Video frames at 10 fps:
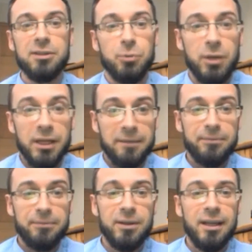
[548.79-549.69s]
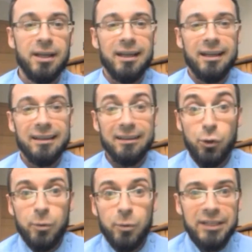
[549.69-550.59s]
So we have
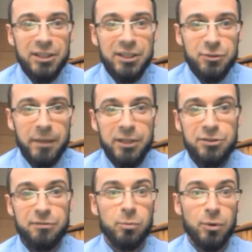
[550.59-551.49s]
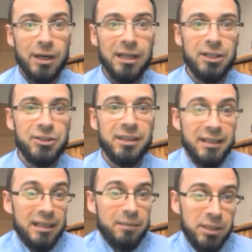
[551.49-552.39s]
creating space for morality,
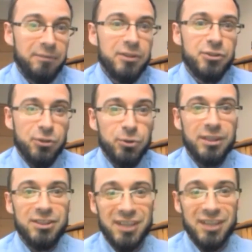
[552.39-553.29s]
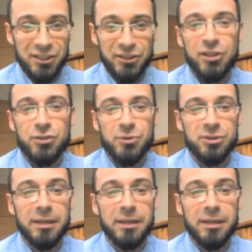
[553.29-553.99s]
and I believe it's good, it's not a dangerous.